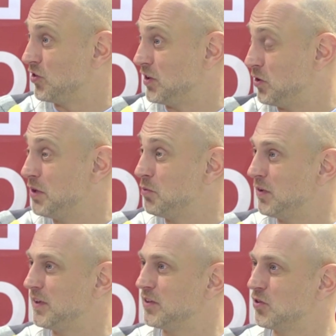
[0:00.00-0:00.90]
the
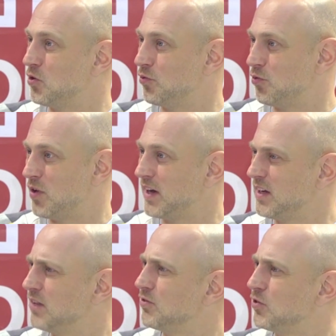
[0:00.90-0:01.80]
people that go for
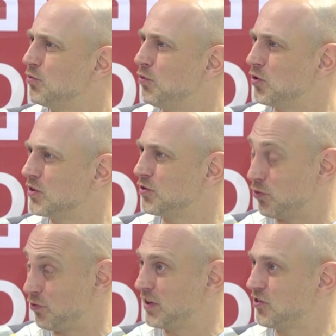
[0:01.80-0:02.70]
high-level sports,
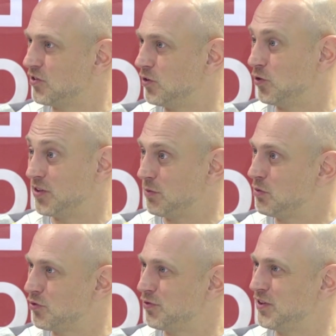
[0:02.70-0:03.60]
professional or
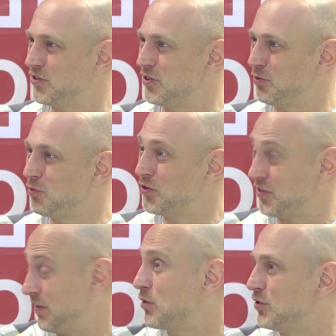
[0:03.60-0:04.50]
semi-professional sports.
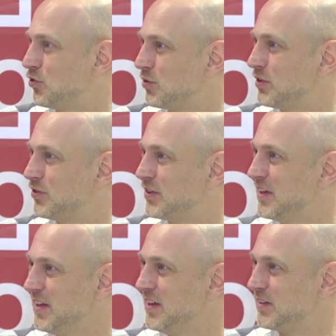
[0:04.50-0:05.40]
They're very driven.
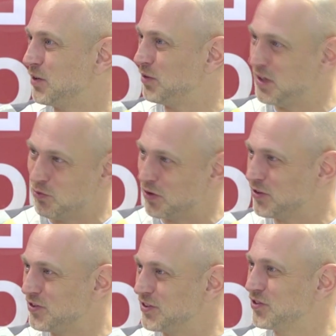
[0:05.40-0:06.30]
They really want
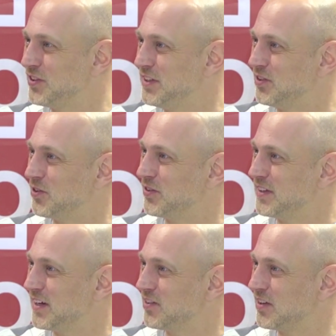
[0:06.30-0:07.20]
to succeed. On
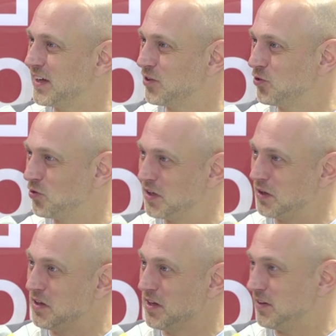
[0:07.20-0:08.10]
the other hand, so
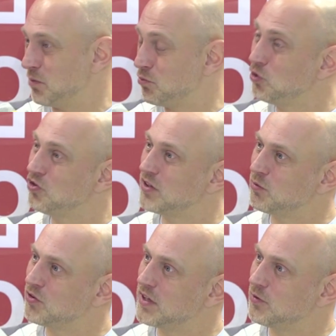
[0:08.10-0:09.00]
they push
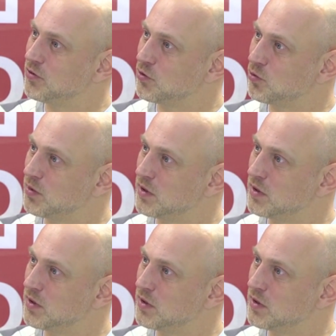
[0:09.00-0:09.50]
themselves as well.